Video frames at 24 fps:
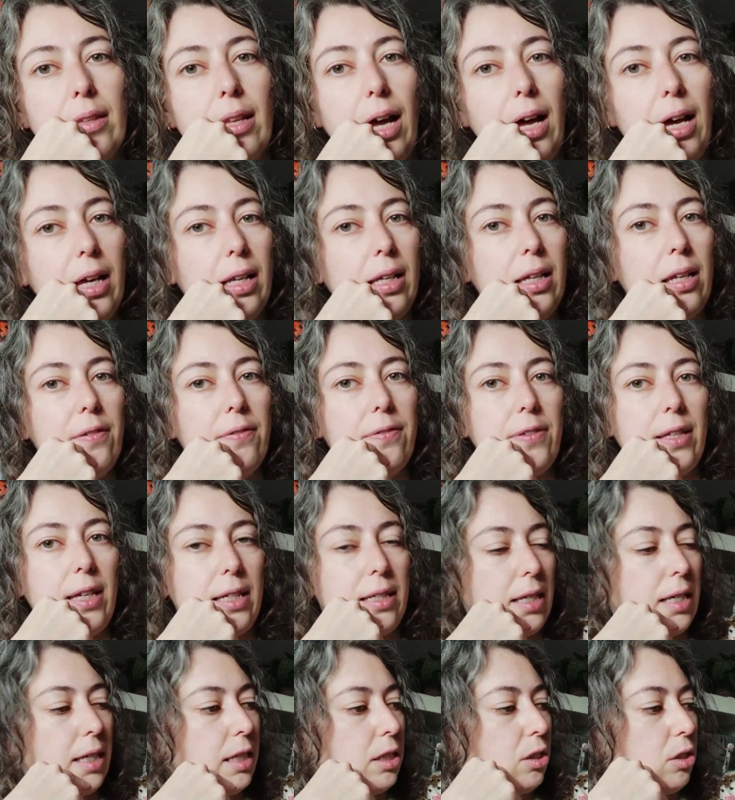love that
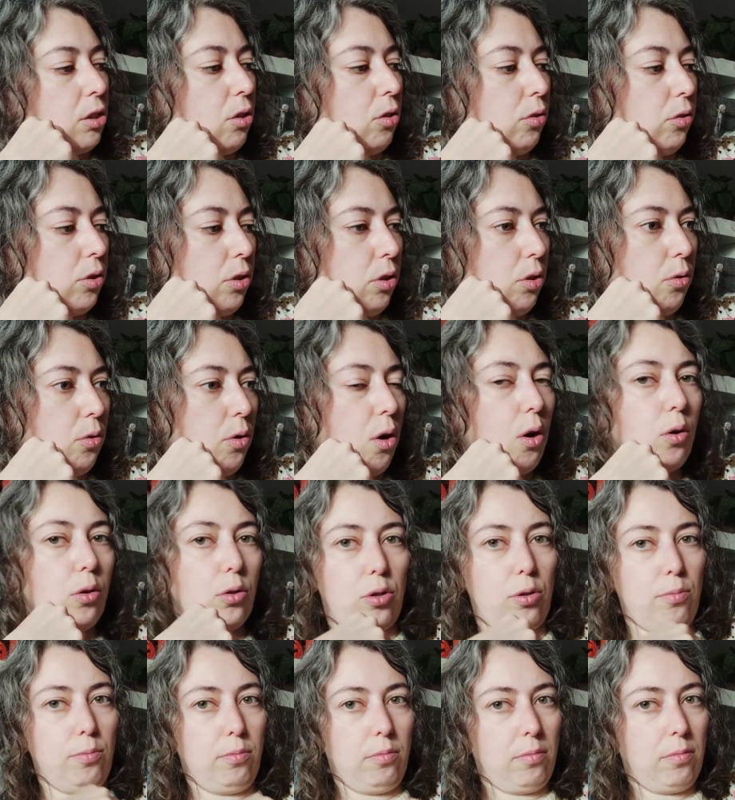it's also
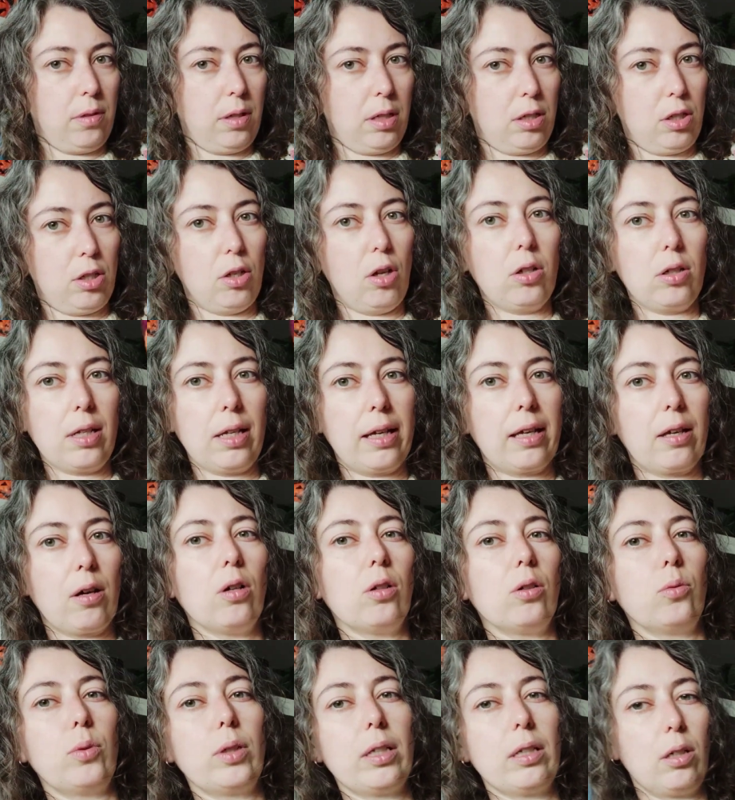autumn. It's not like
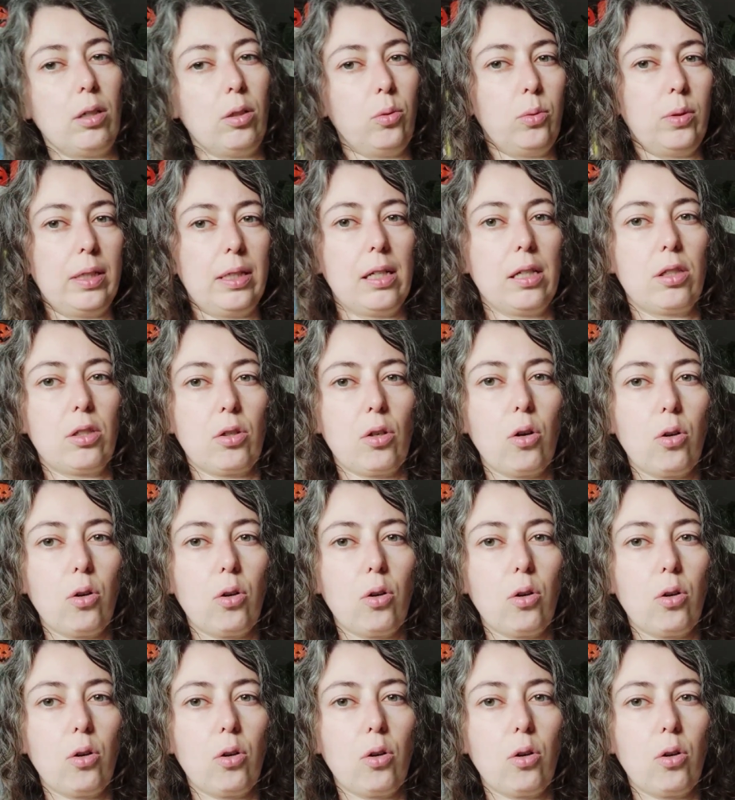Halloween, it's